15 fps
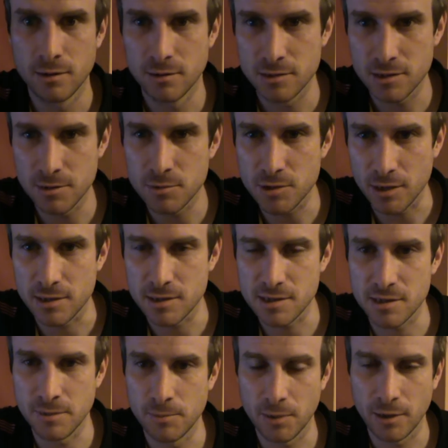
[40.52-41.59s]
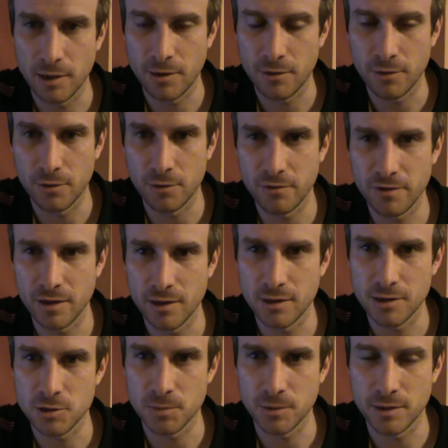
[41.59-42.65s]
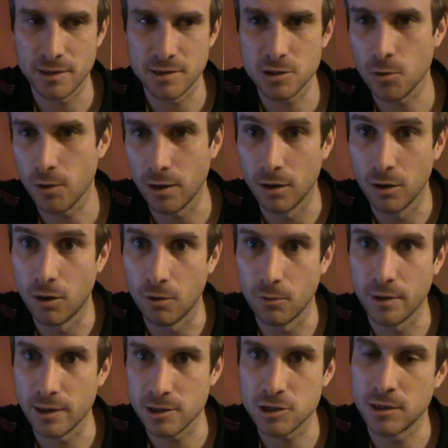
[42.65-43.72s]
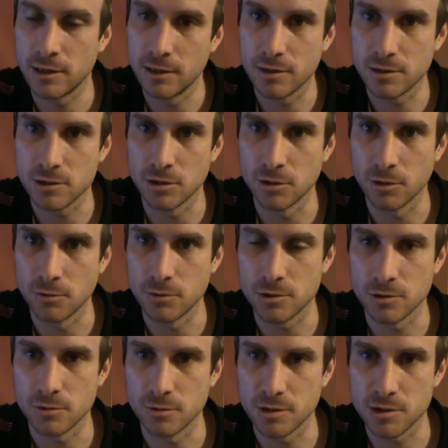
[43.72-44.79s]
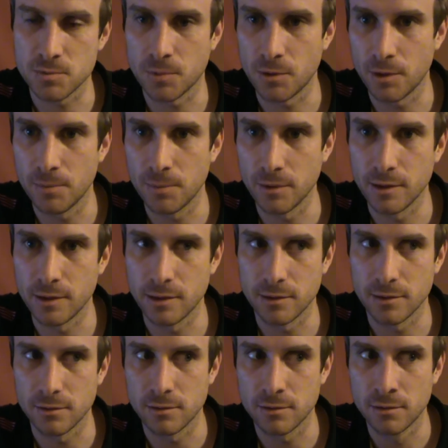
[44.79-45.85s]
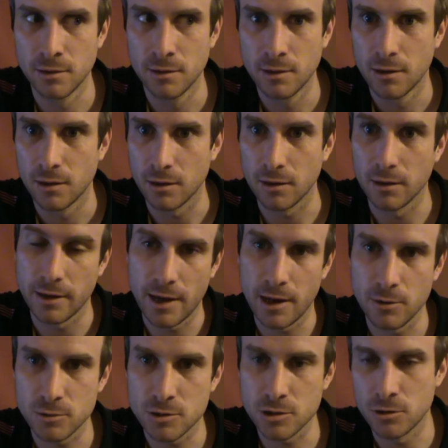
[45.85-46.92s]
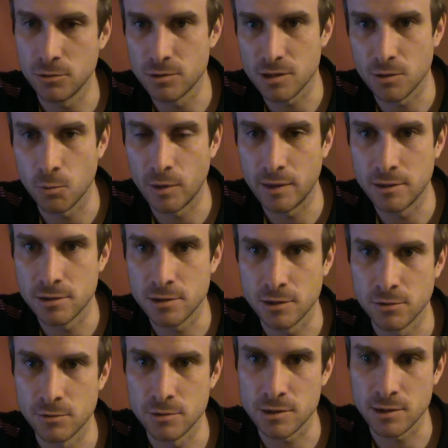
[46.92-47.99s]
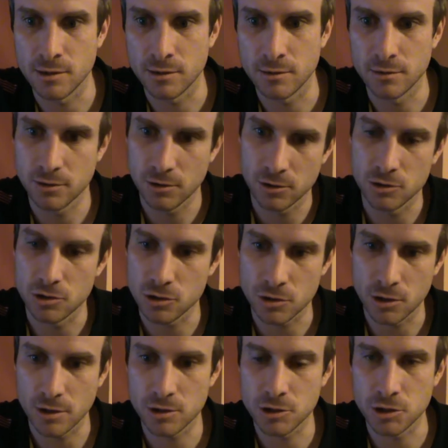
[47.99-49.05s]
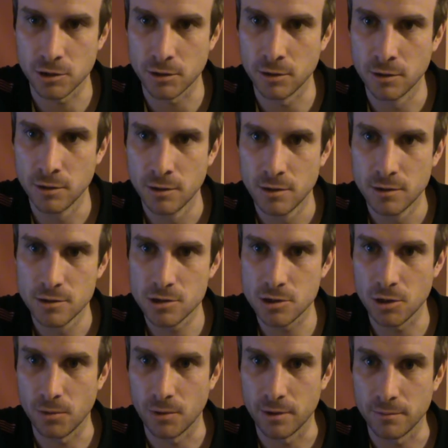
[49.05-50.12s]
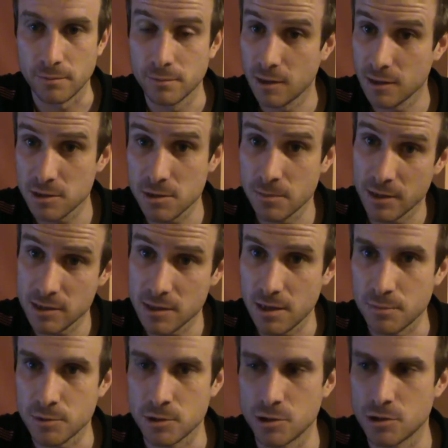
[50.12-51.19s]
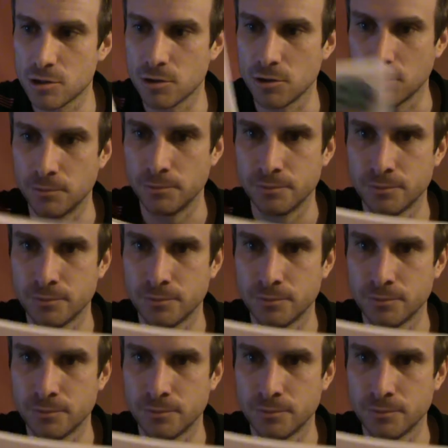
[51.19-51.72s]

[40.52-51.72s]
seems like a simple area of English, but there's quite a lot we actually need to know to do this properly and learn how to use it, when to use it, construction, so on, and some exceptions too.